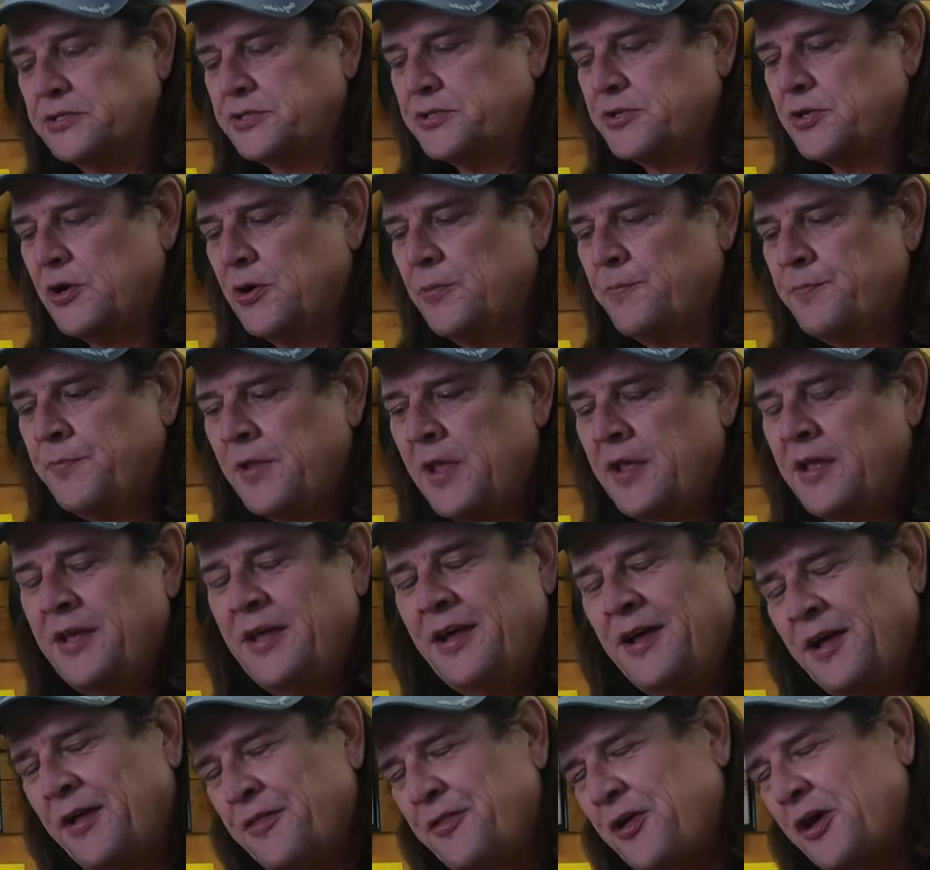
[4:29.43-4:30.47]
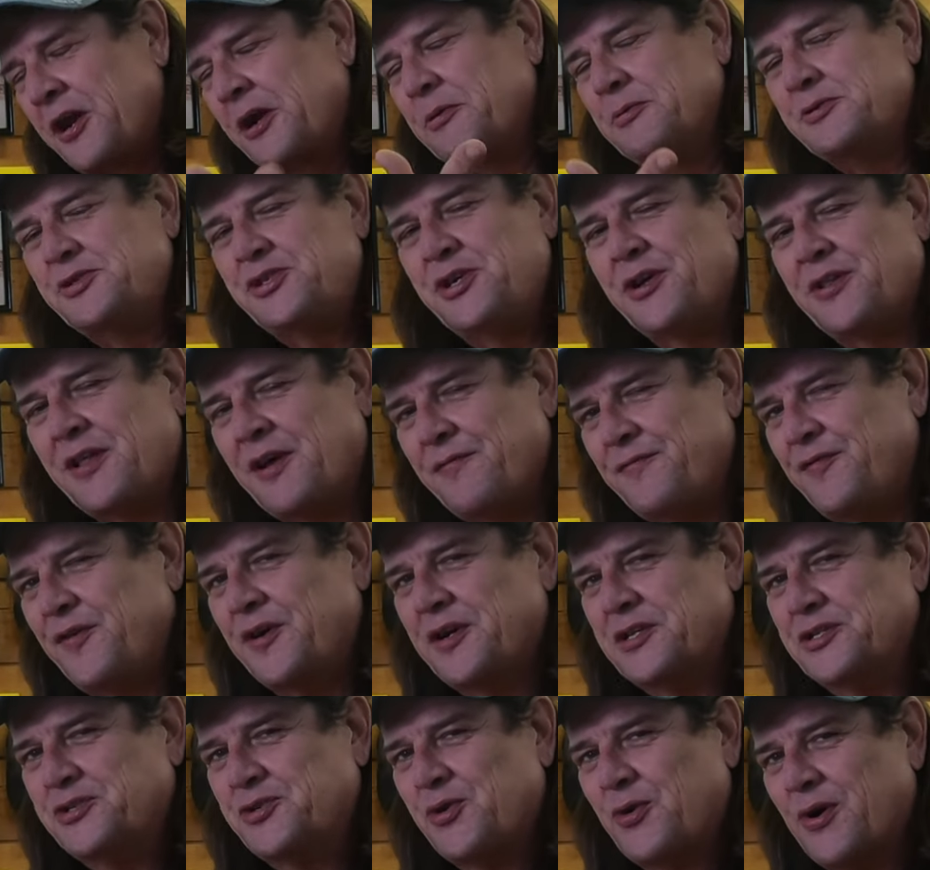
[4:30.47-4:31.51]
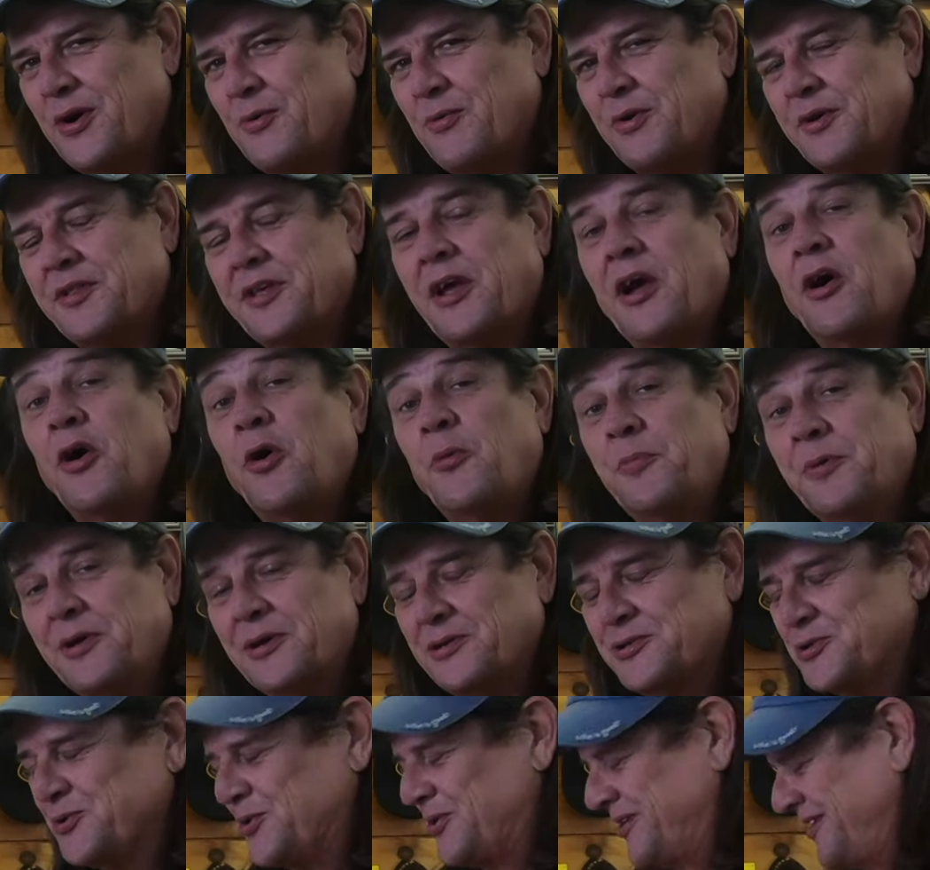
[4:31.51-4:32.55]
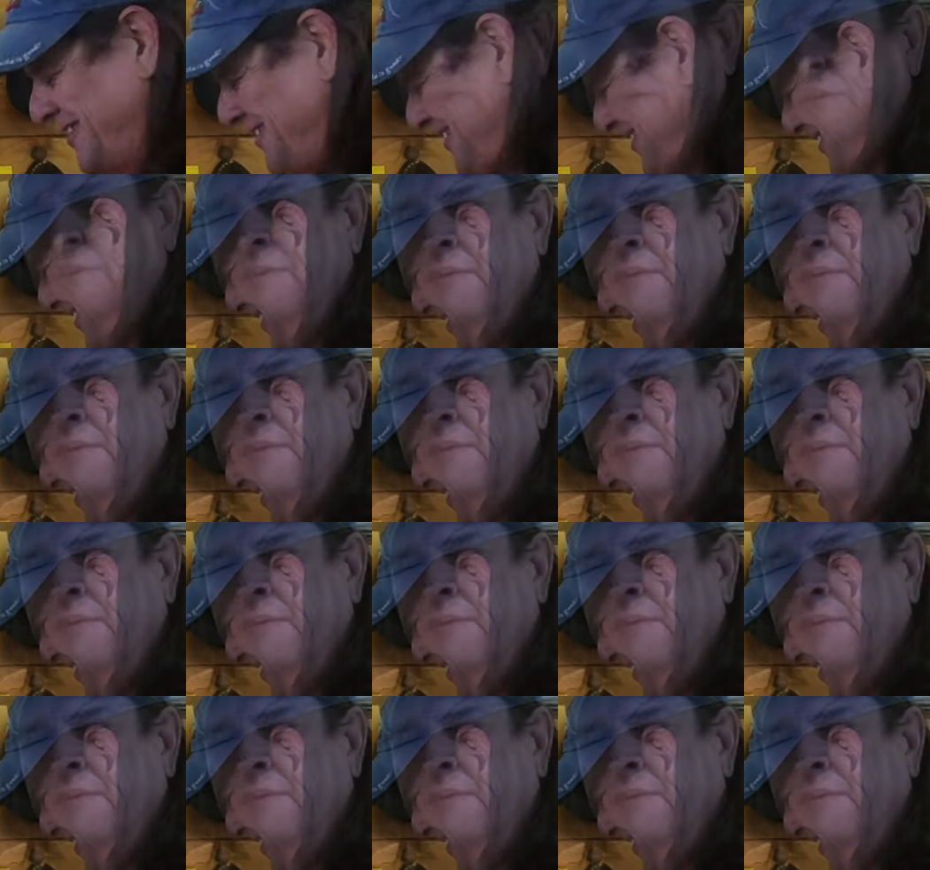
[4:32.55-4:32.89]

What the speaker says: So thought I would share that funny story with you. I hope you enjoyed it.